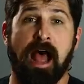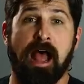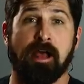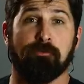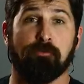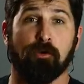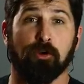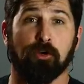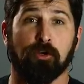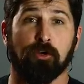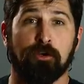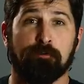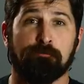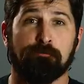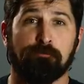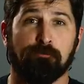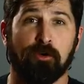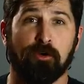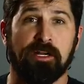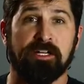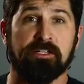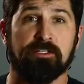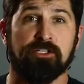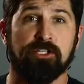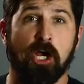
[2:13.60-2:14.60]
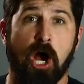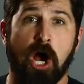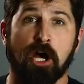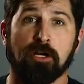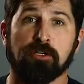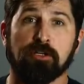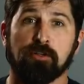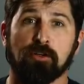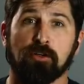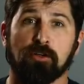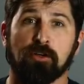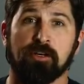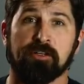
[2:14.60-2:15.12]
I have our good friend,
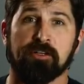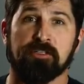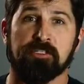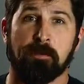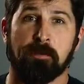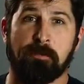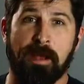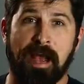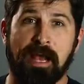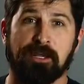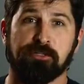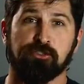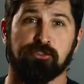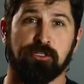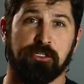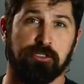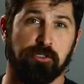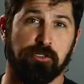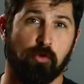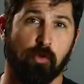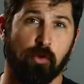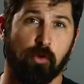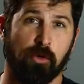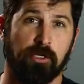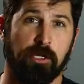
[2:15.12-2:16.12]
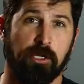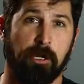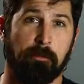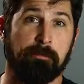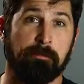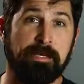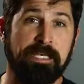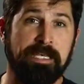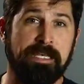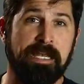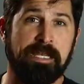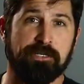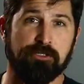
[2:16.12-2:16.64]
Dr. Sebastian Gorka,
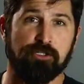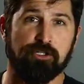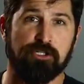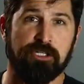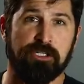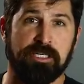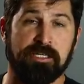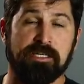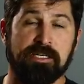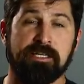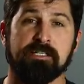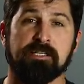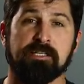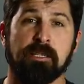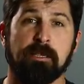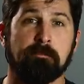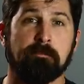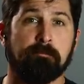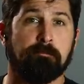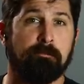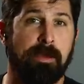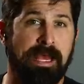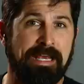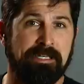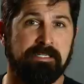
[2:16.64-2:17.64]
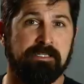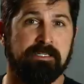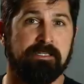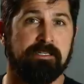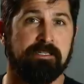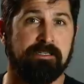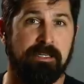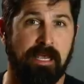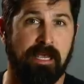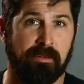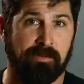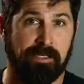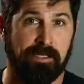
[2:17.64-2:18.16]
PhD. He's a best
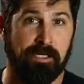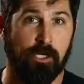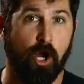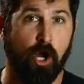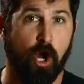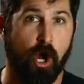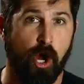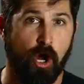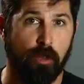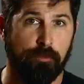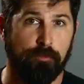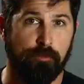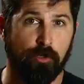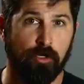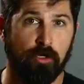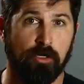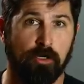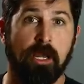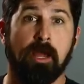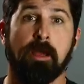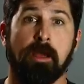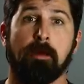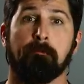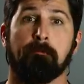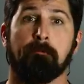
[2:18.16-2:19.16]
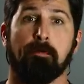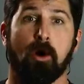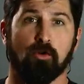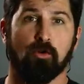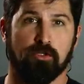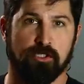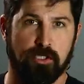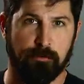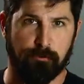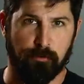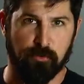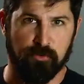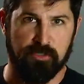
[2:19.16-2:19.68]
selling author
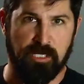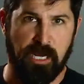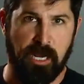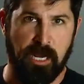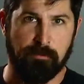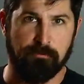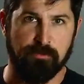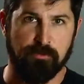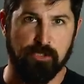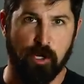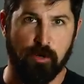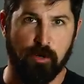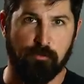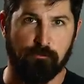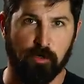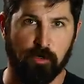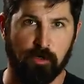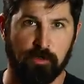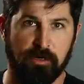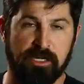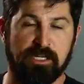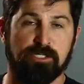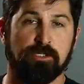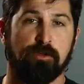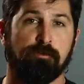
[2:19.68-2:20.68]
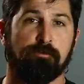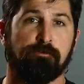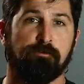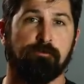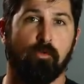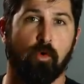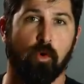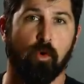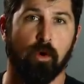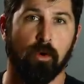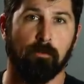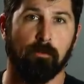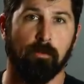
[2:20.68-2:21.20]
multiple times over. He's a
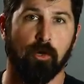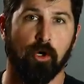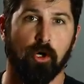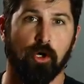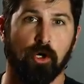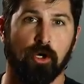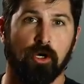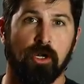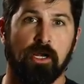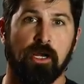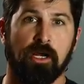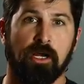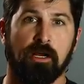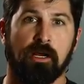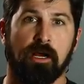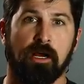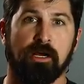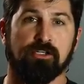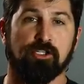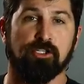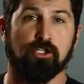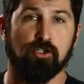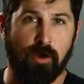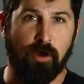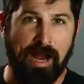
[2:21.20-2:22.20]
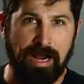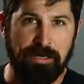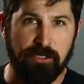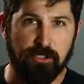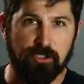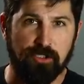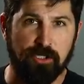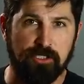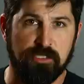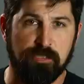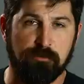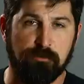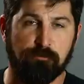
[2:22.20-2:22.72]
former
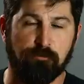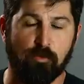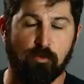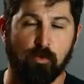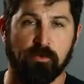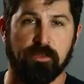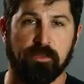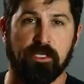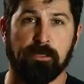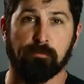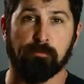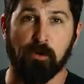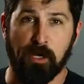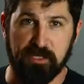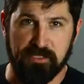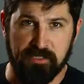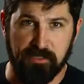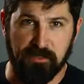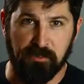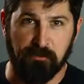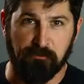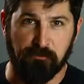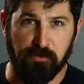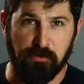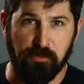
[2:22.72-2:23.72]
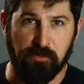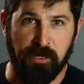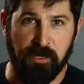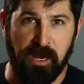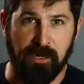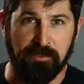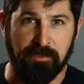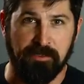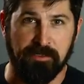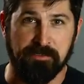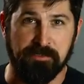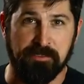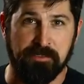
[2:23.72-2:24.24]
strategist for the President of the
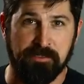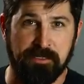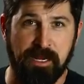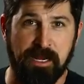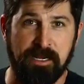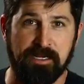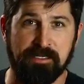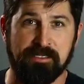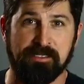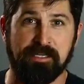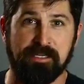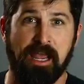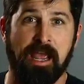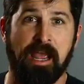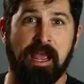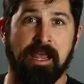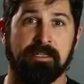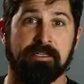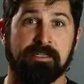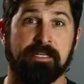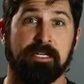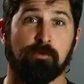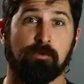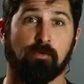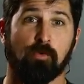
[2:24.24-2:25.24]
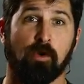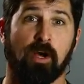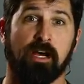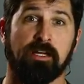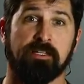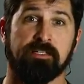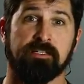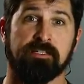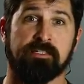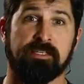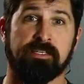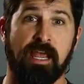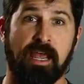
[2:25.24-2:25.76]
United States, and he
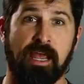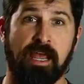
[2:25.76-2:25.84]
runs